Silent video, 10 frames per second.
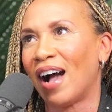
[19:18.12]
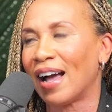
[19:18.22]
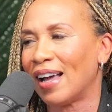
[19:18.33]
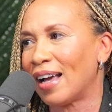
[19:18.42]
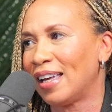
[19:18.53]
Well,
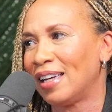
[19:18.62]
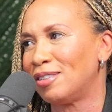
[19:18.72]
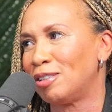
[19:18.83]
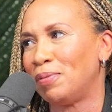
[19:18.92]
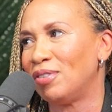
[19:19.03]
I
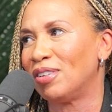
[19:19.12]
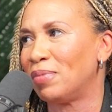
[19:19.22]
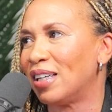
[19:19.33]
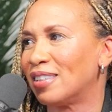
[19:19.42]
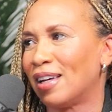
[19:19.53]
can't dispute
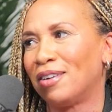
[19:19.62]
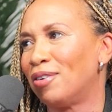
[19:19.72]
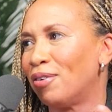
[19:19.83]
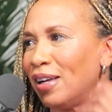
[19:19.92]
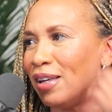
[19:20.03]
it because I
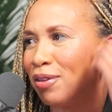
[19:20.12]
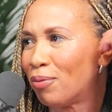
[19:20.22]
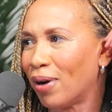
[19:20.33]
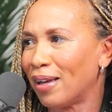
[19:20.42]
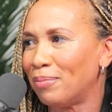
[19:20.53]
don't know either
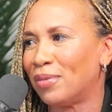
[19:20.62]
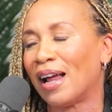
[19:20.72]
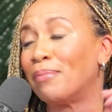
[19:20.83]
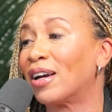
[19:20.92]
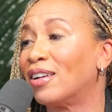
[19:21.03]
way, but
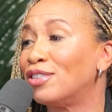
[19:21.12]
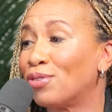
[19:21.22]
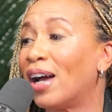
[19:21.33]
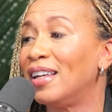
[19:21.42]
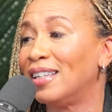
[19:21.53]
I'm not going to
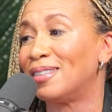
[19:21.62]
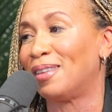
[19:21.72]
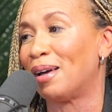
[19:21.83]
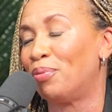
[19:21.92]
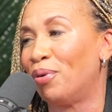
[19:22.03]
try to get to
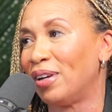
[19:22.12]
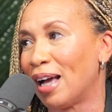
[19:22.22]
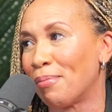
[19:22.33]
that point.